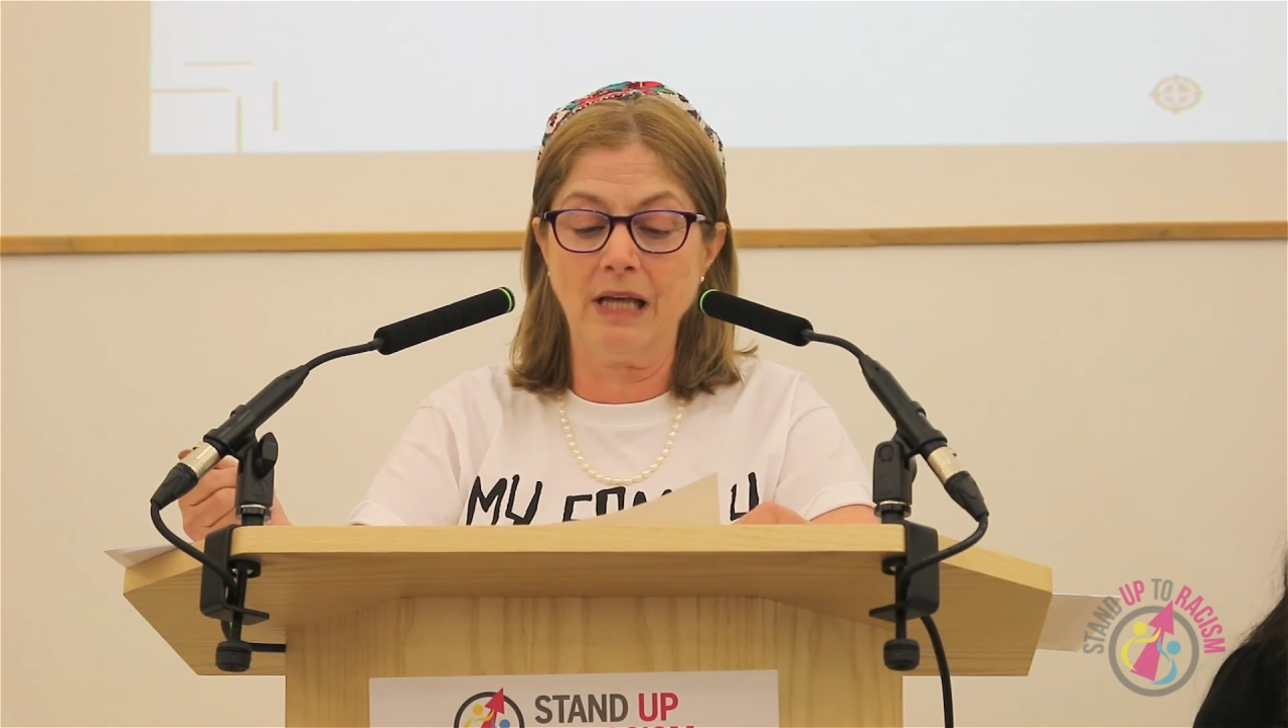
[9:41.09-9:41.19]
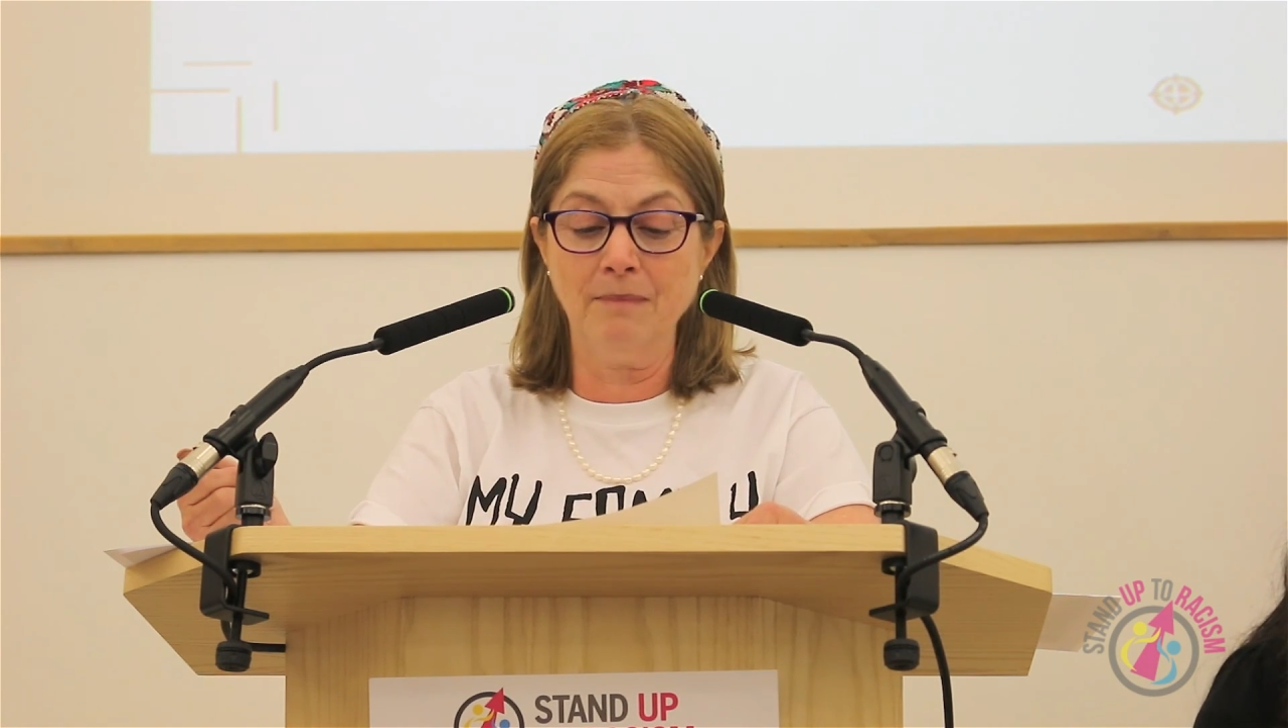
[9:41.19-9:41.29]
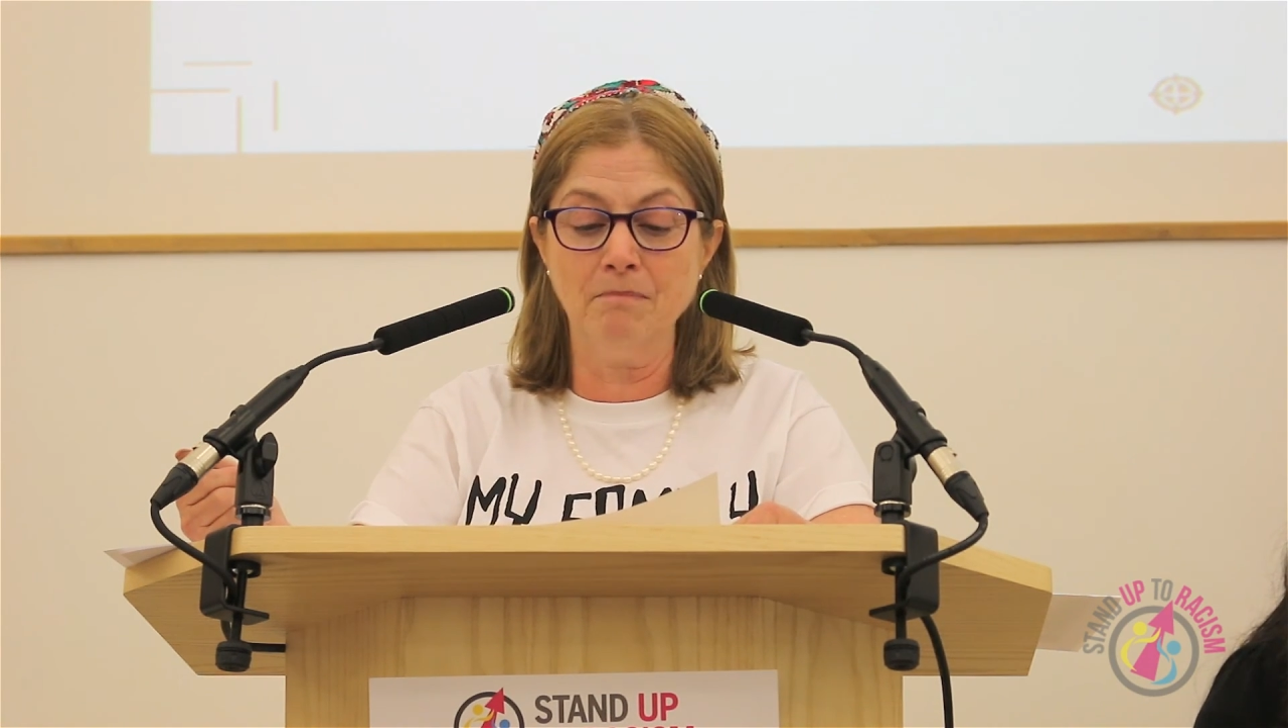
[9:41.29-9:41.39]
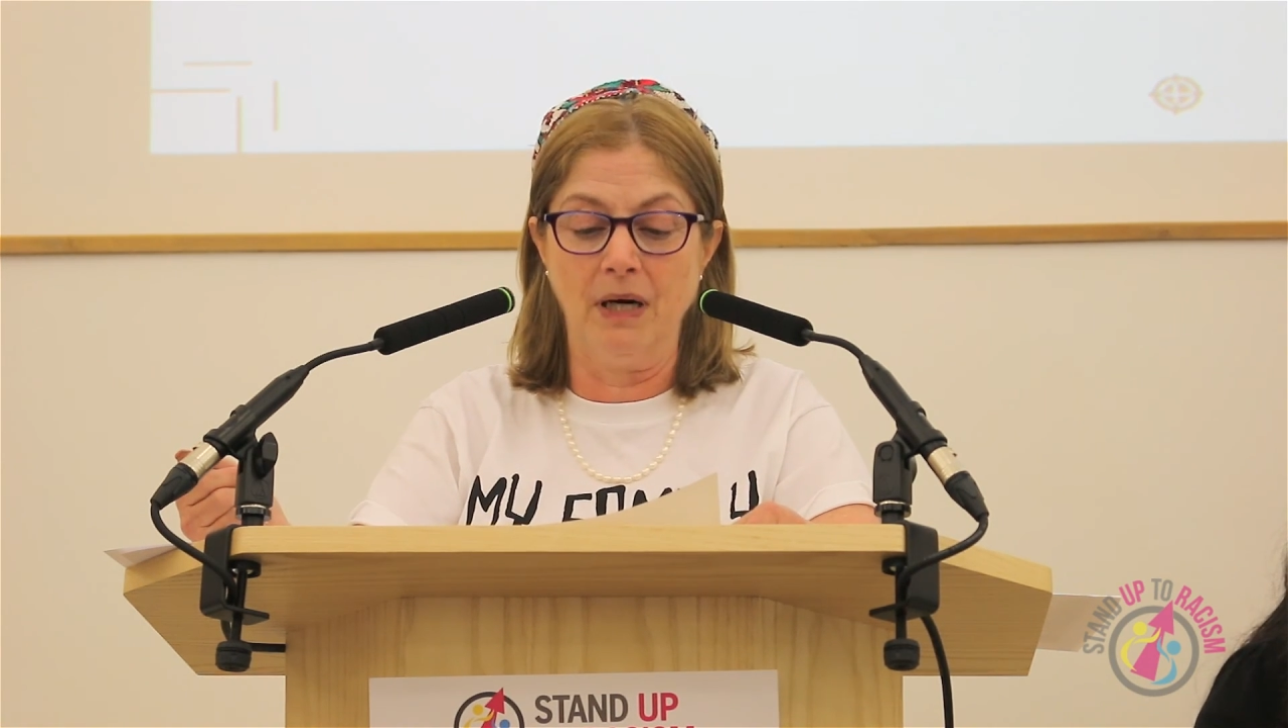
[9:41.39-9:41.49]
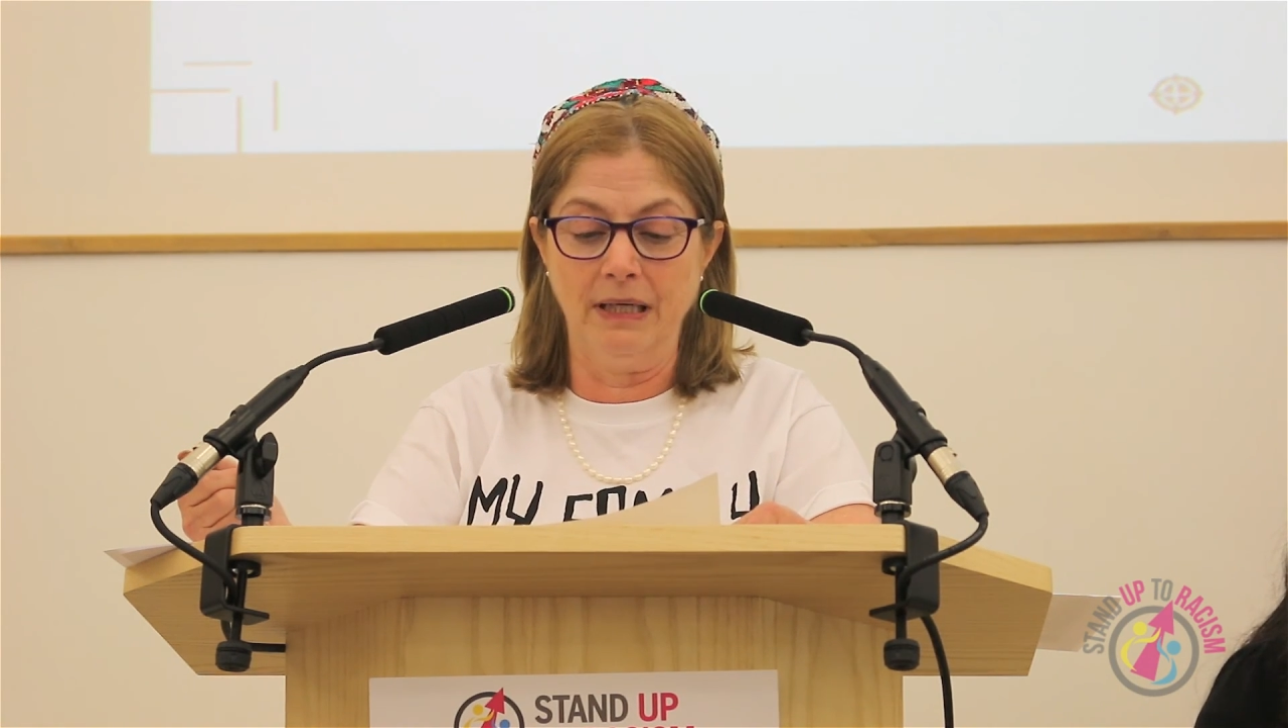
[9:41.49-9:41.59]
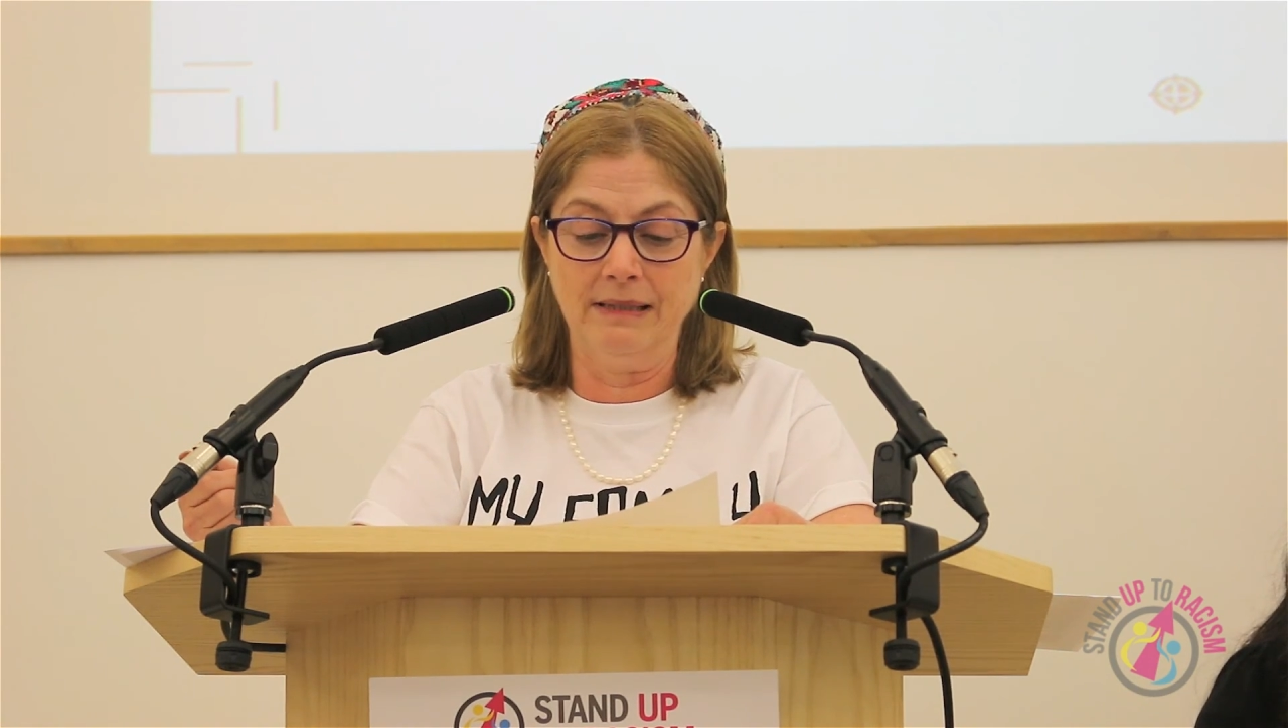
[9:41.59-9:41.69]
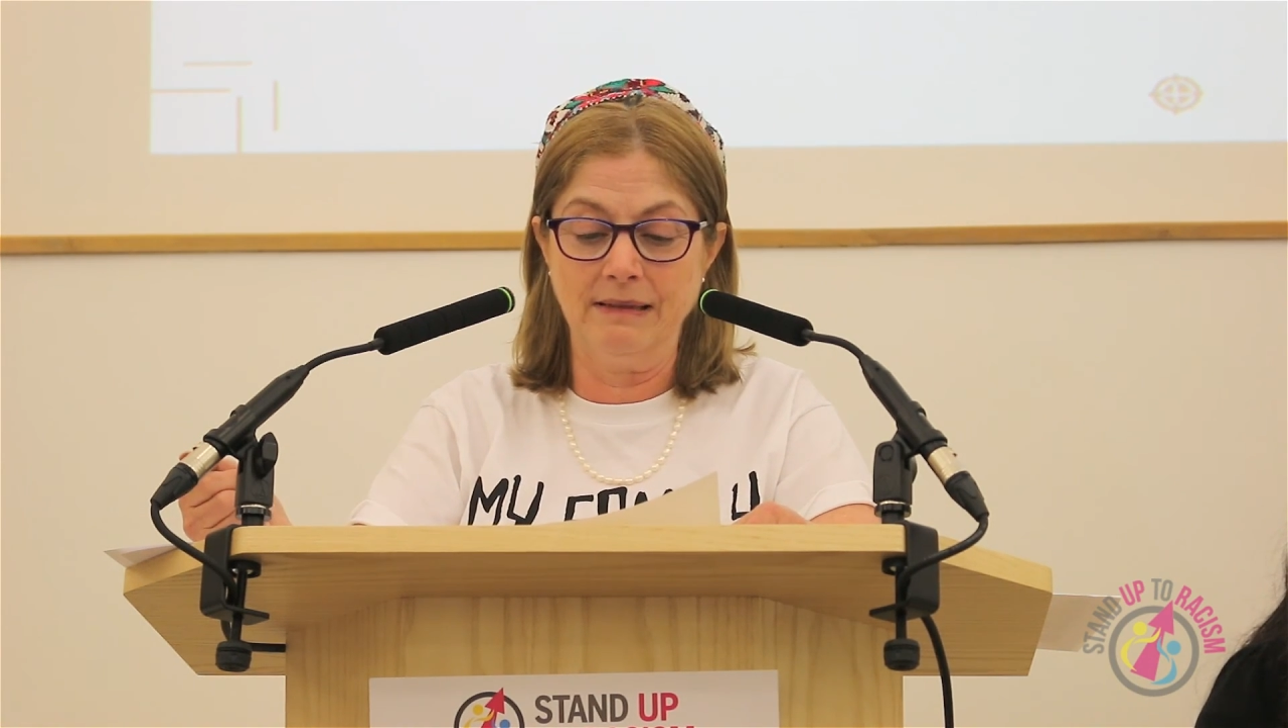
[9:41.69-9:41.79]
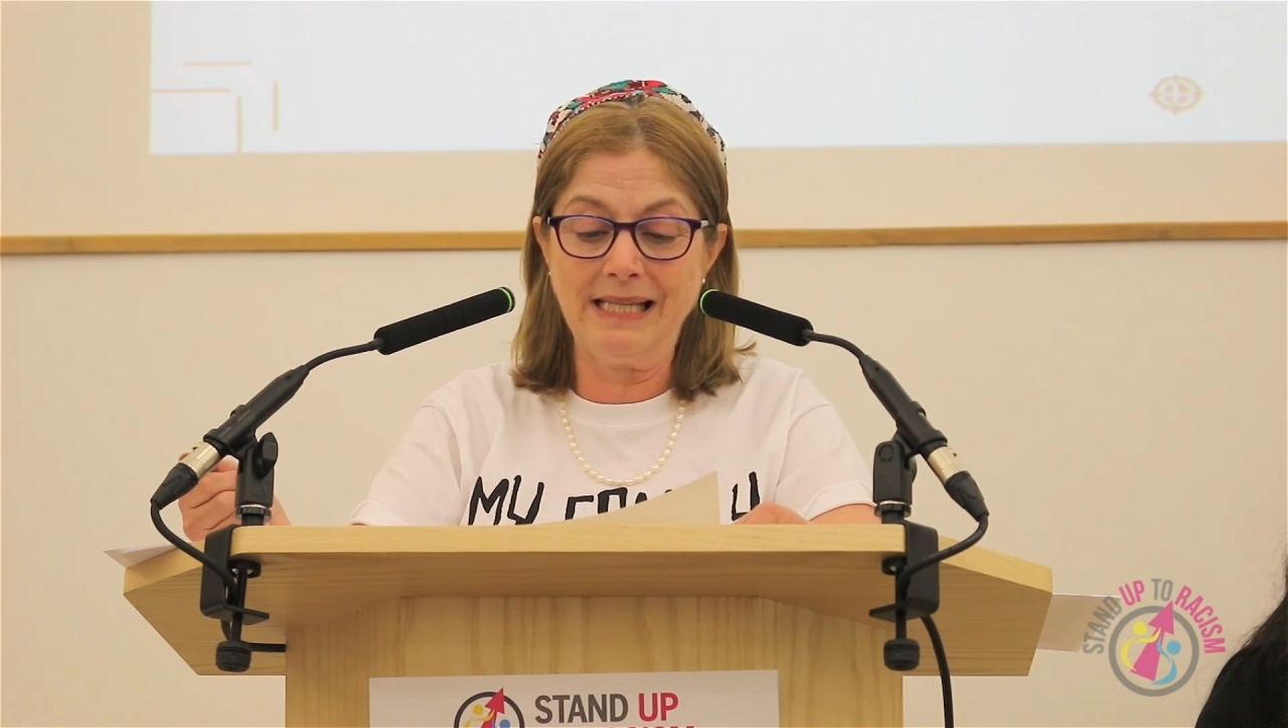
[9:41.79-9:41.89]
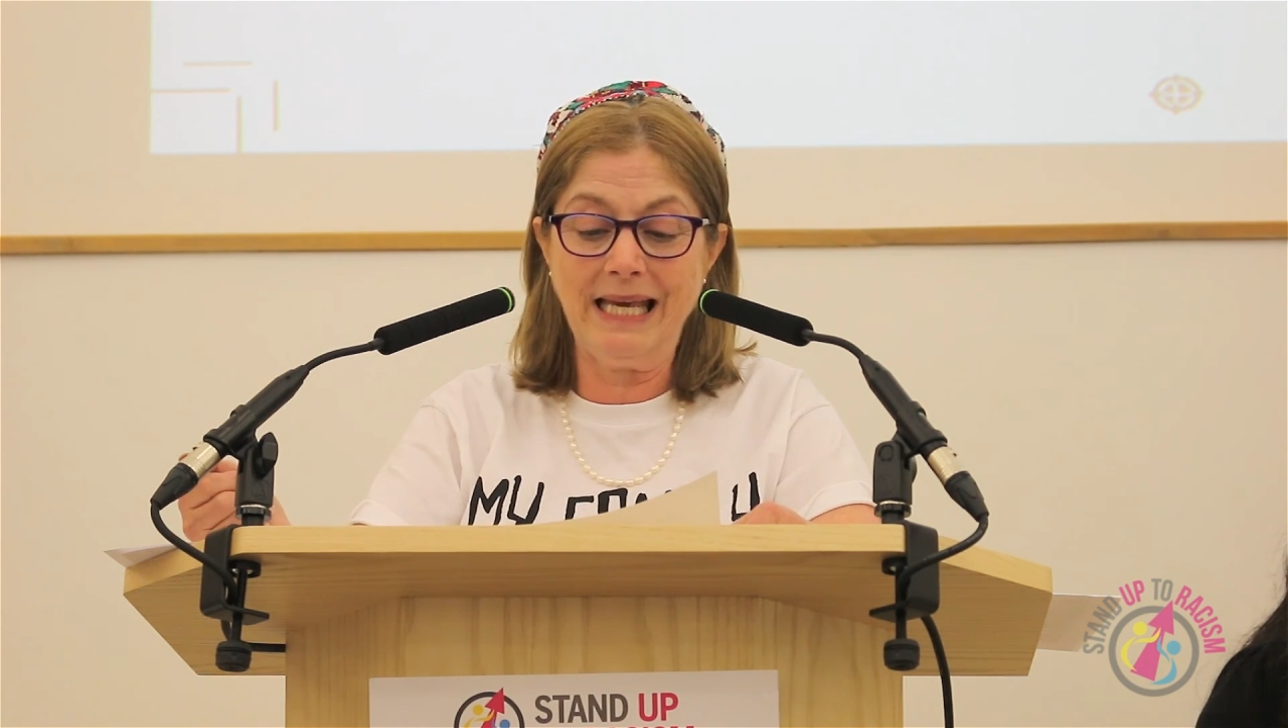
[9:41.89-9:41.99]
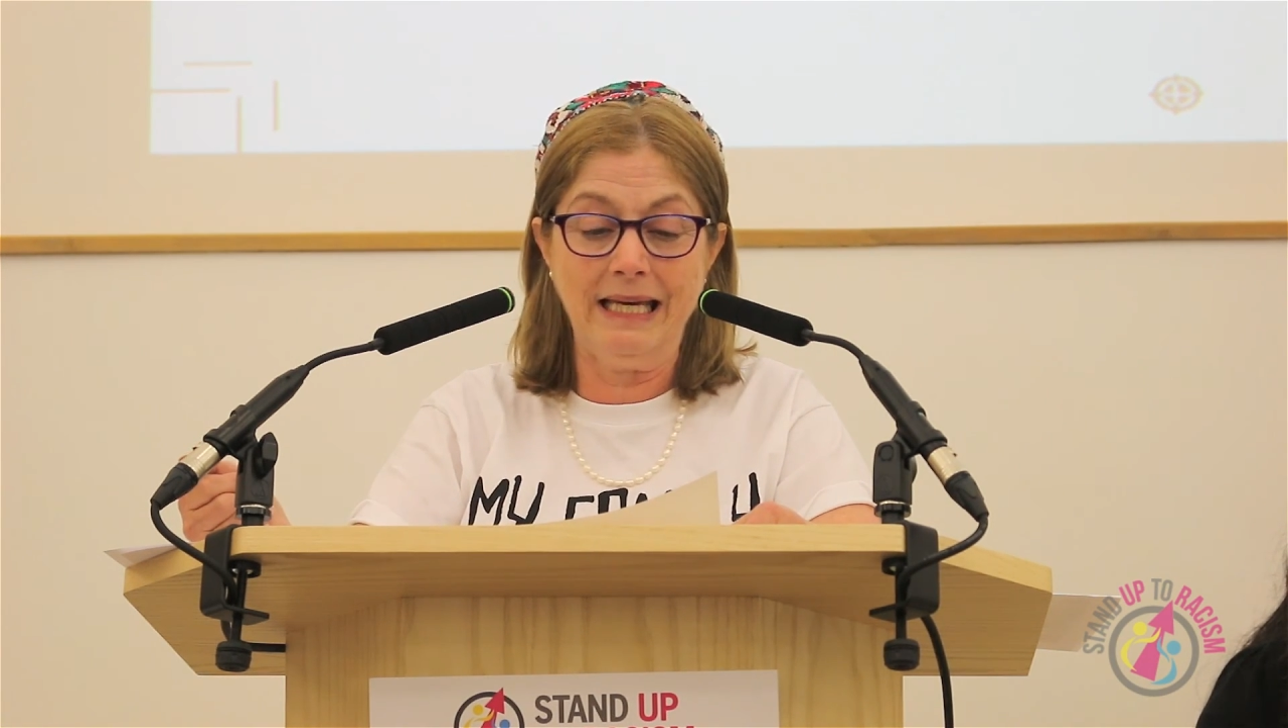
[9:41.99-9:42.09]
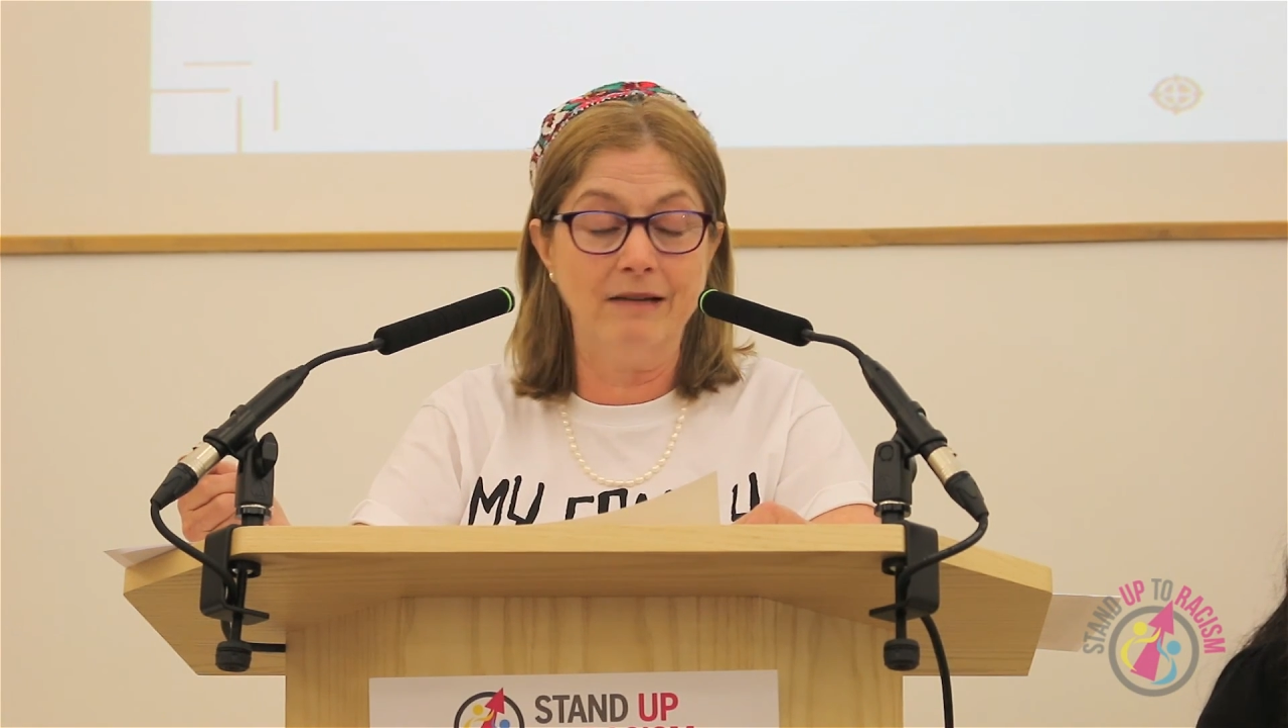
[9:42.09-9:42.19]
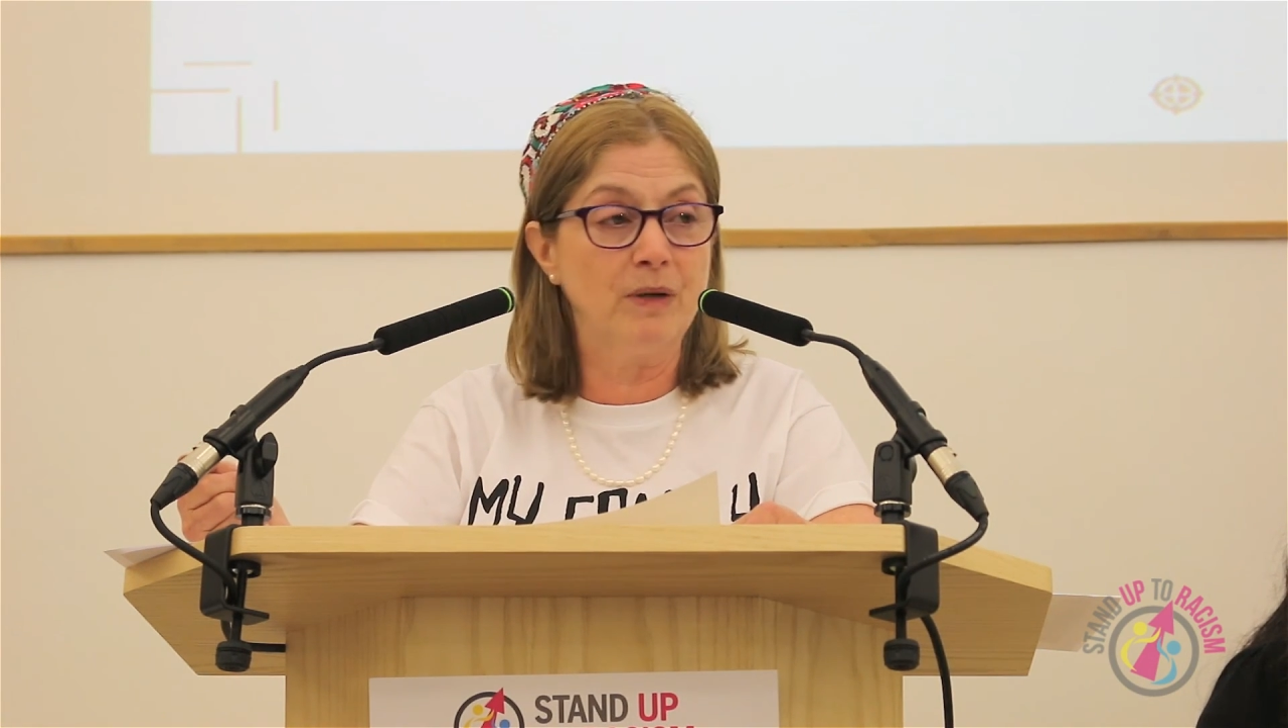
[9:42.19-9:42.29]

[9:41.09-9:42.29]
and minds here